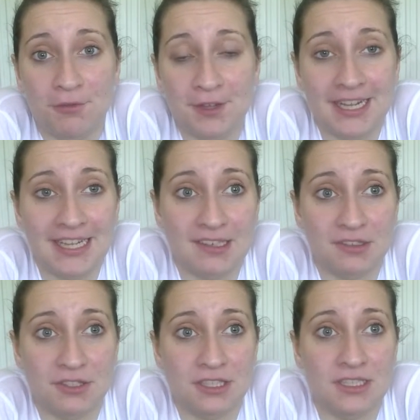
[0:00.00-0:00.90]
feeling
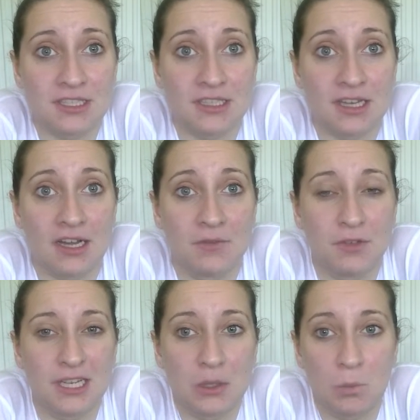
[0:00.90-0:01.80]
guilty and
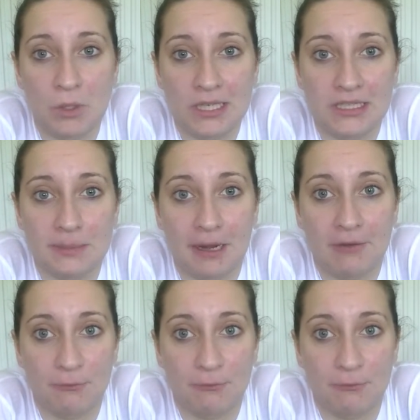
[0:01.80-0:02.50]
feeling weird about